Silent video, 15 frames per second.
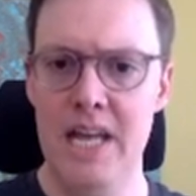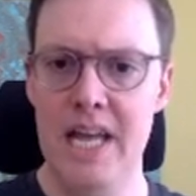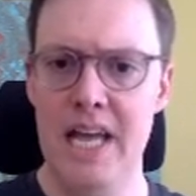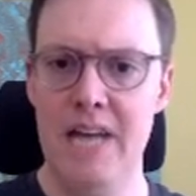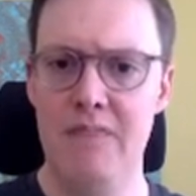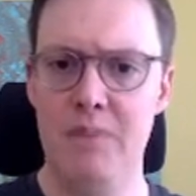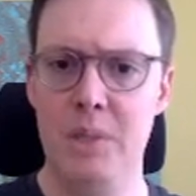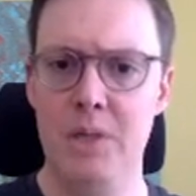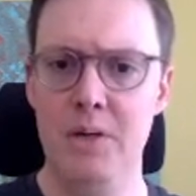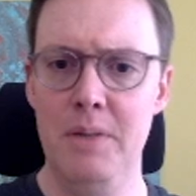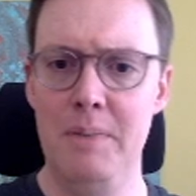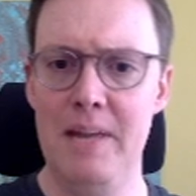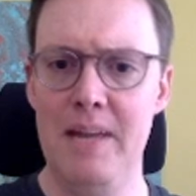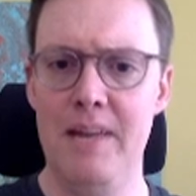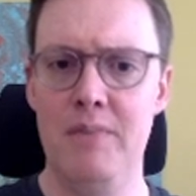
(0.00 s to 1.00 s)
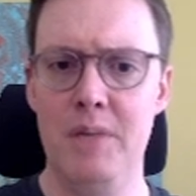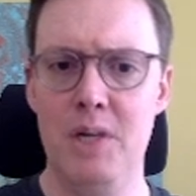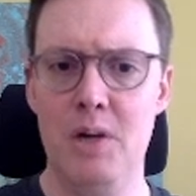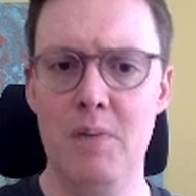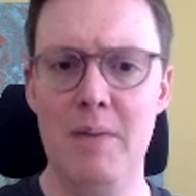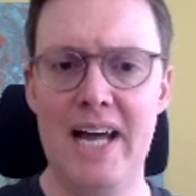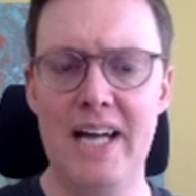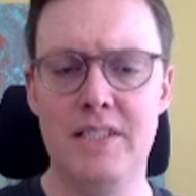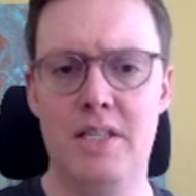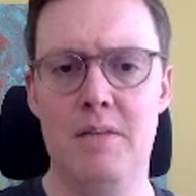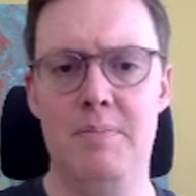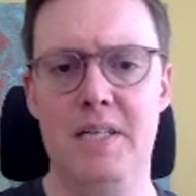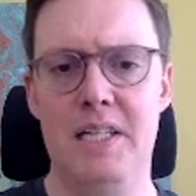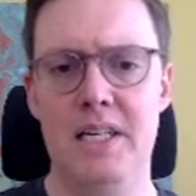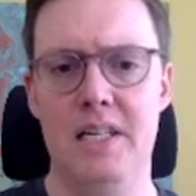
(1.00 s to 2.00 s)
And if we go back to the
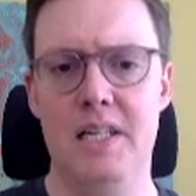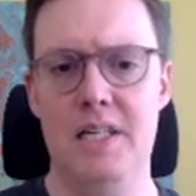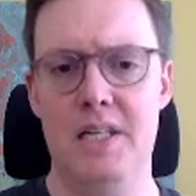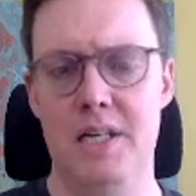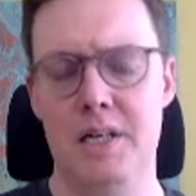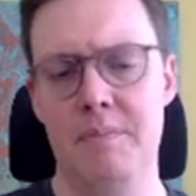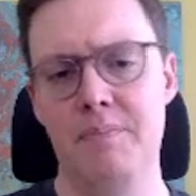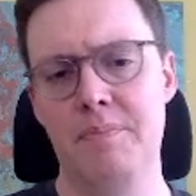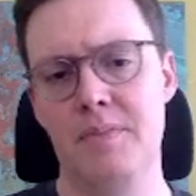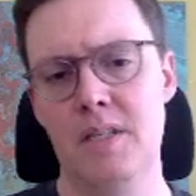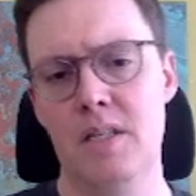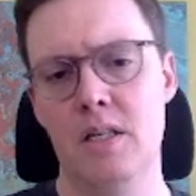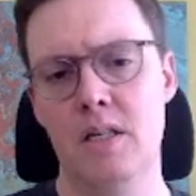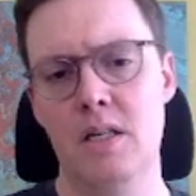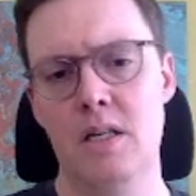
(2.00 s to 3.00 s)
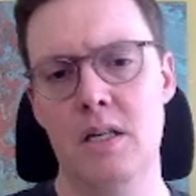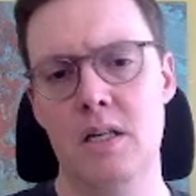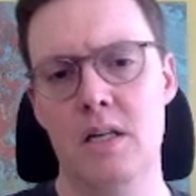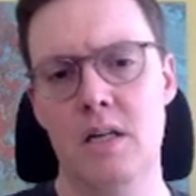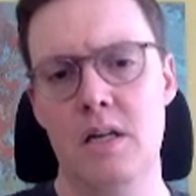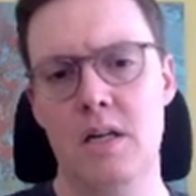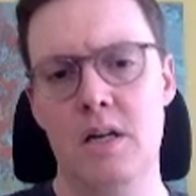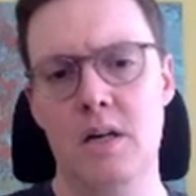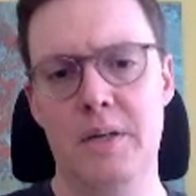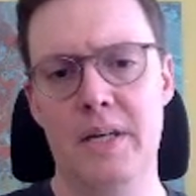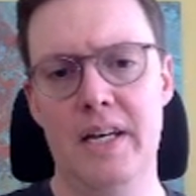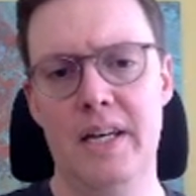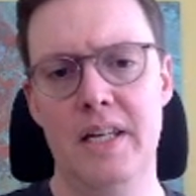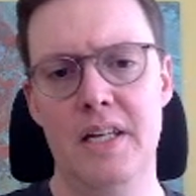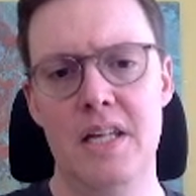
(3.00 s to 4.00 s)
beginning here,
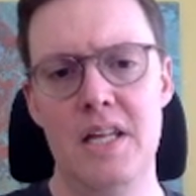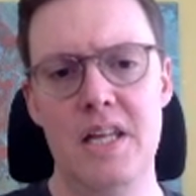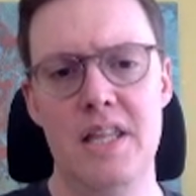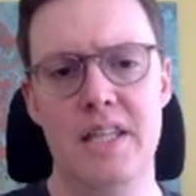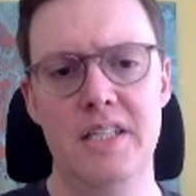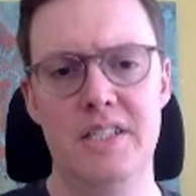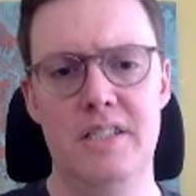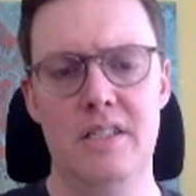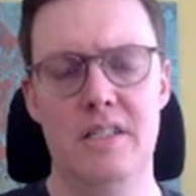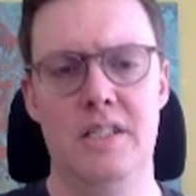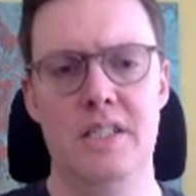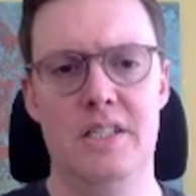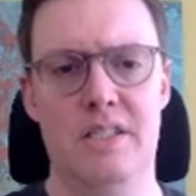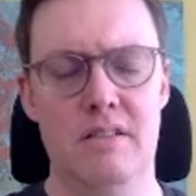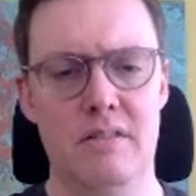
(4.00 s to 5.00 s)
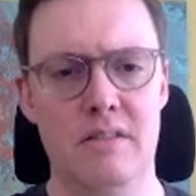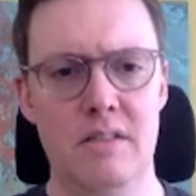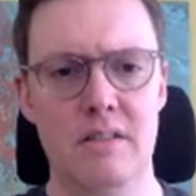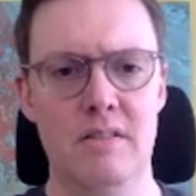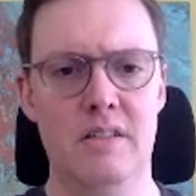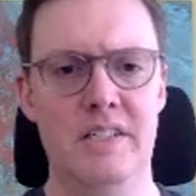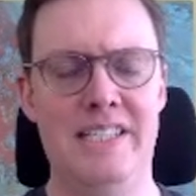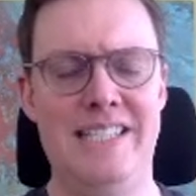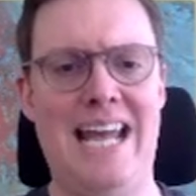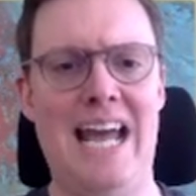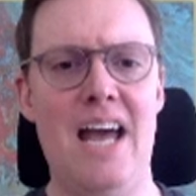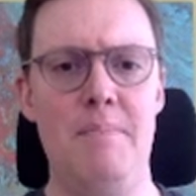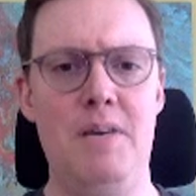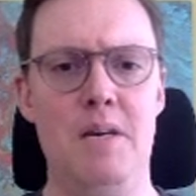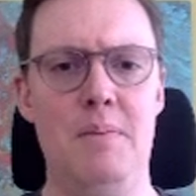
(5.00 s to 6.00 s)
okay, this
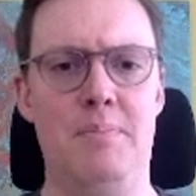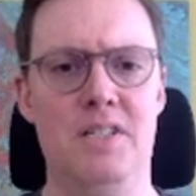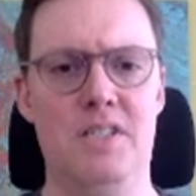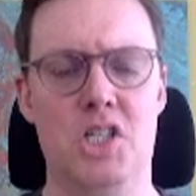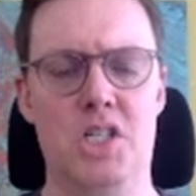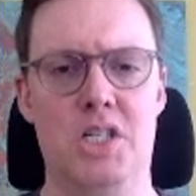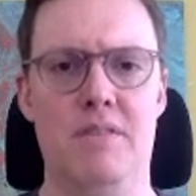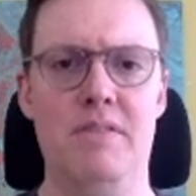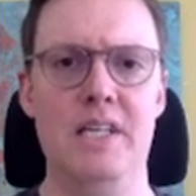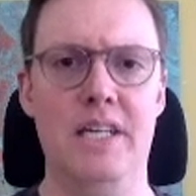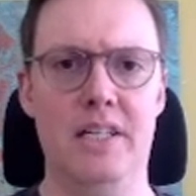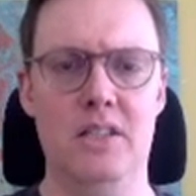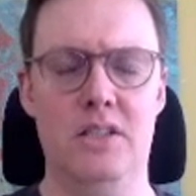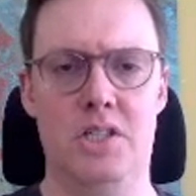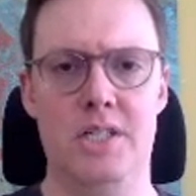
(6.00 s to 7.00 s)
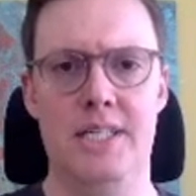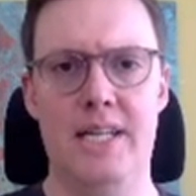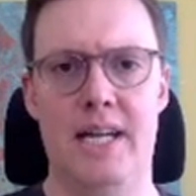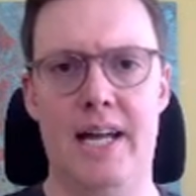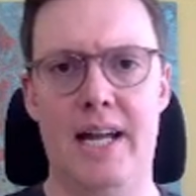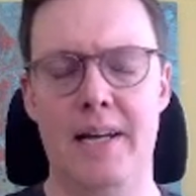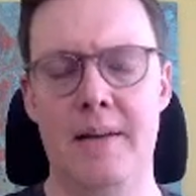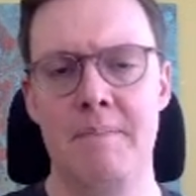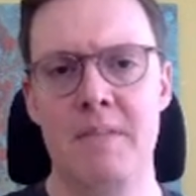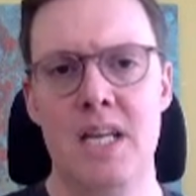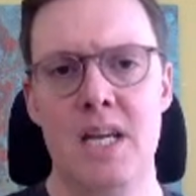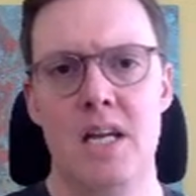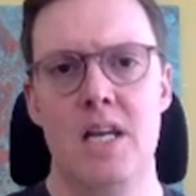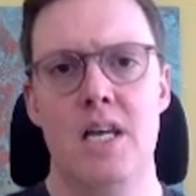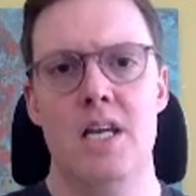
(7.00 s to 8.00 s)
tabia position of the English attack.
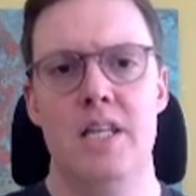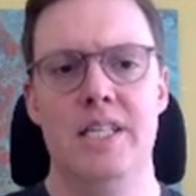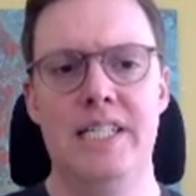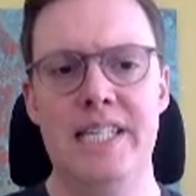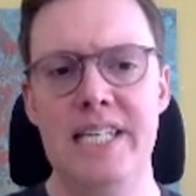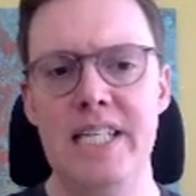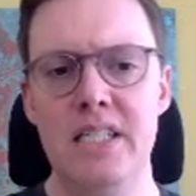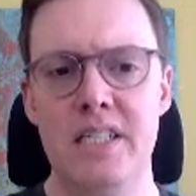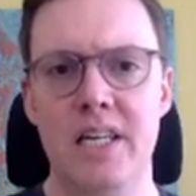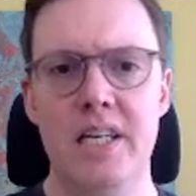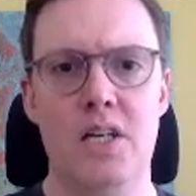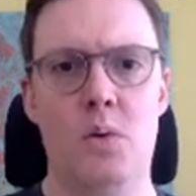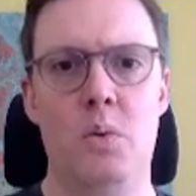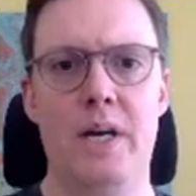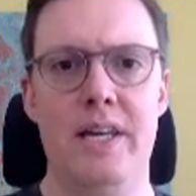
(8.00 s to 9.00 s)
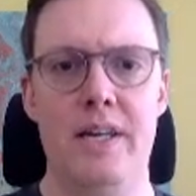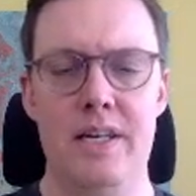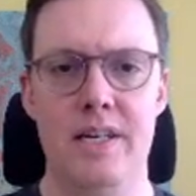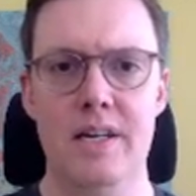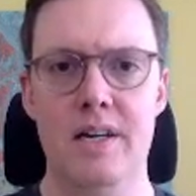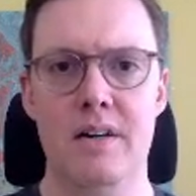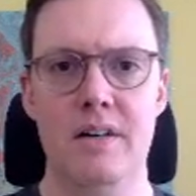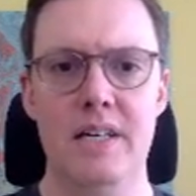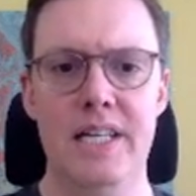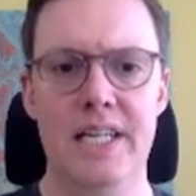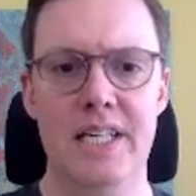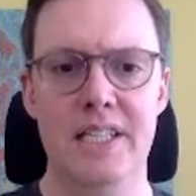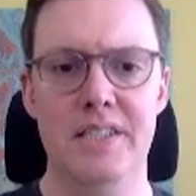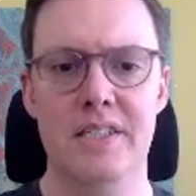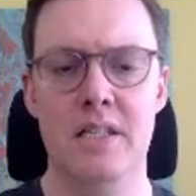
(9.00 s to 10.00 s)
The key takeaway here
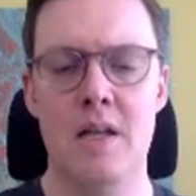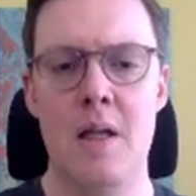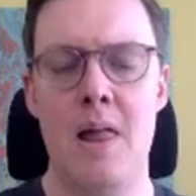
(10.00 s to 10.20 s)
is